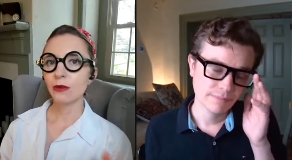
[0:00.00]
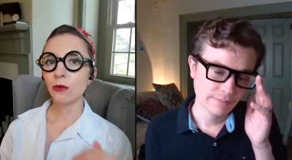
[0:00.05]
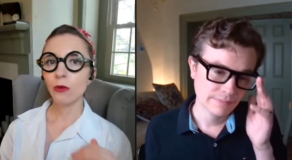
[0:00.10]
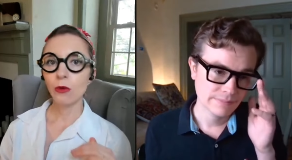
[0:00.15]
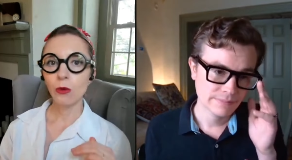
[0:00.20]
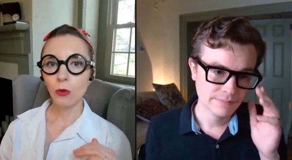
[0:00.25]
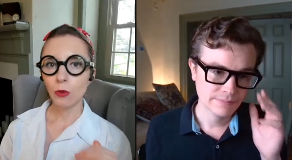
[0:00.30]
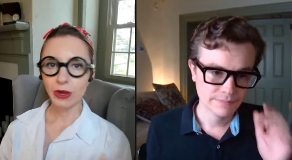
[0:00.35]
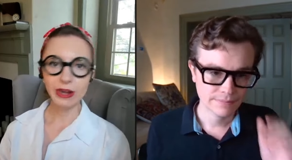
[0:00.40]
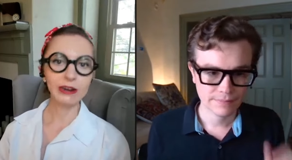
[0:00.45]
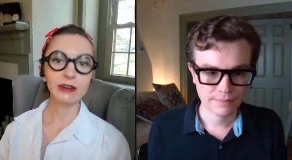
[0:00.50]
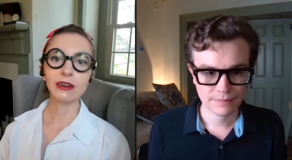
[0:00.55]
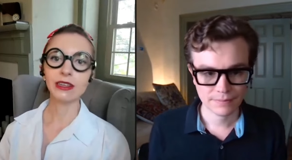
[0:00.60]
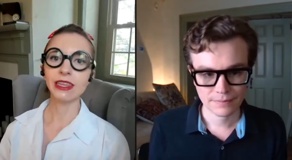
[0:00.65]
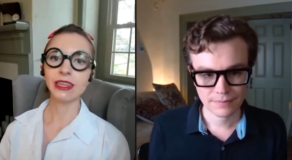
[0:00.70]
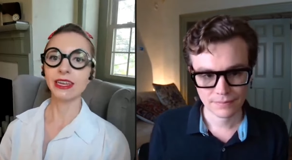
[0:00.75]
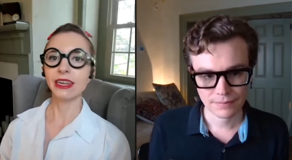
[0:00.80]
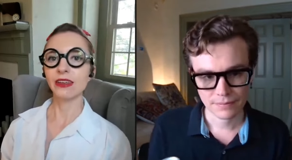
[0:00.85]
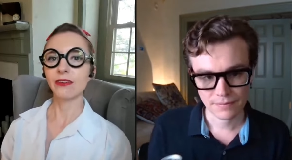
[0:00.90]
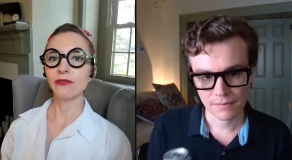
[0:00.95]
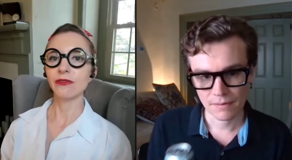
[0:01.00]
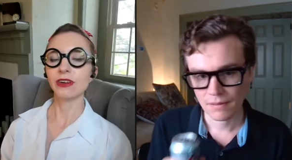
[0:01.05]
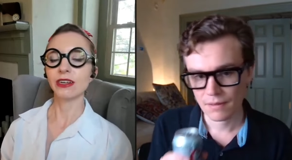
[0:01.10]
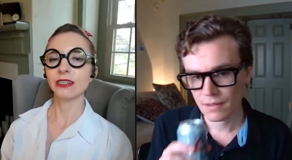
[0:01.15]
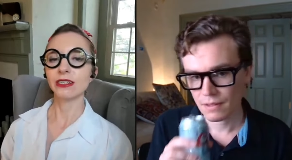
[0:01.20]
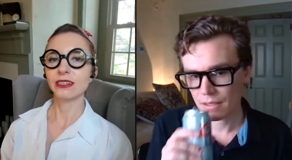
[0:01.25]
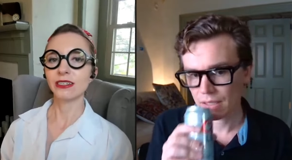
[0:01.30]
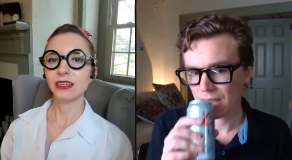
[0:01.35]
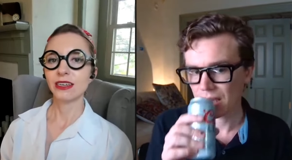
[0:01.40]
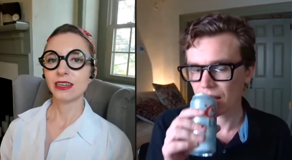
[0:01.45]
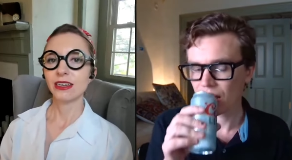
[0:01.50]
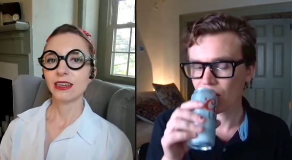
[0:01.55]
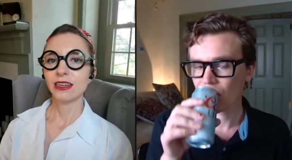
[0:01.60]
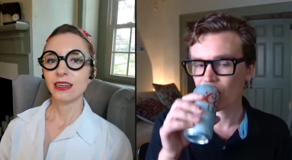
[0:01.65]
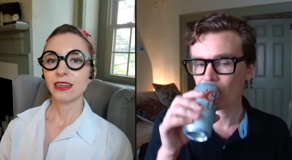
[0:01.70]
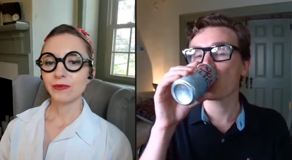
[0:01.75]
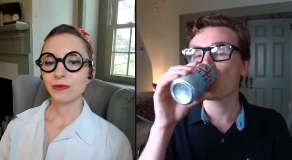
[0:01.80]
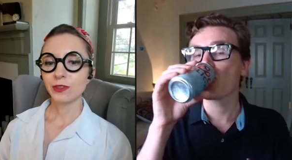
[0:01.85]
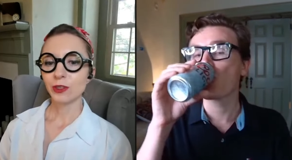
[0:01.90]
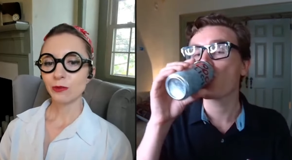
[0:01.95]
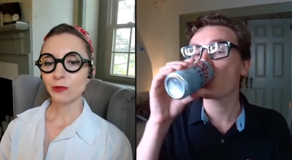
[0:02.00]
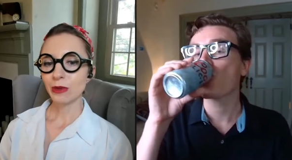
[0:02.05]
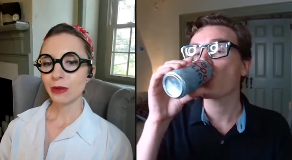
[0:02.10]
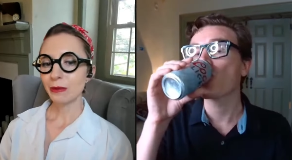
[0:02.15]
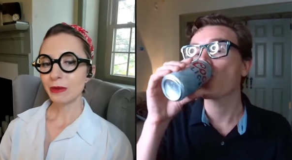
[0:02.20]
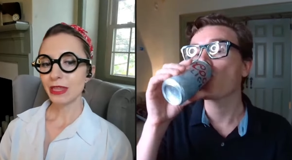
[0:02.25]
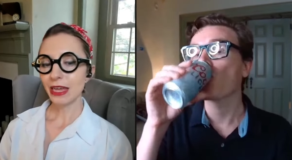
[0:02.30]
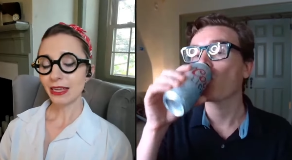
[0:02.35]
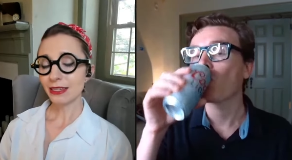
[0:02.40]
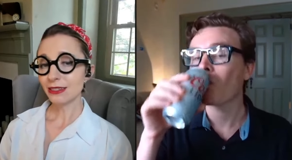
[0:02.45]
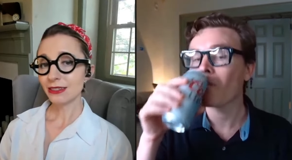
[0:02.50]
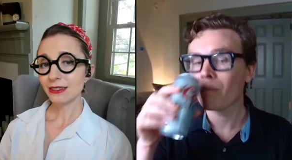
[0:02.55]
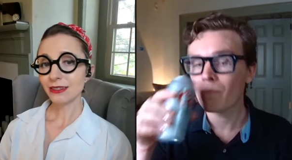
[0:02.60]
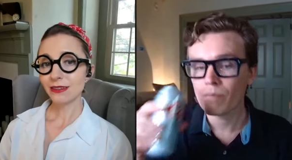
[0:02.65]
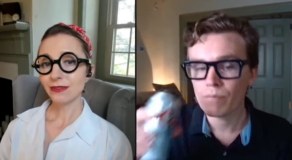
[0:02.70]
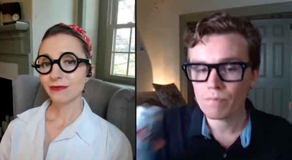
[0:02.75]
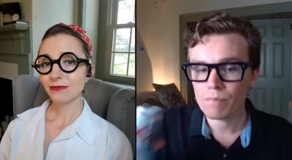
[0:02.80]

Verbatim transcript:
Speaker 1: weirdly different. So maybe that's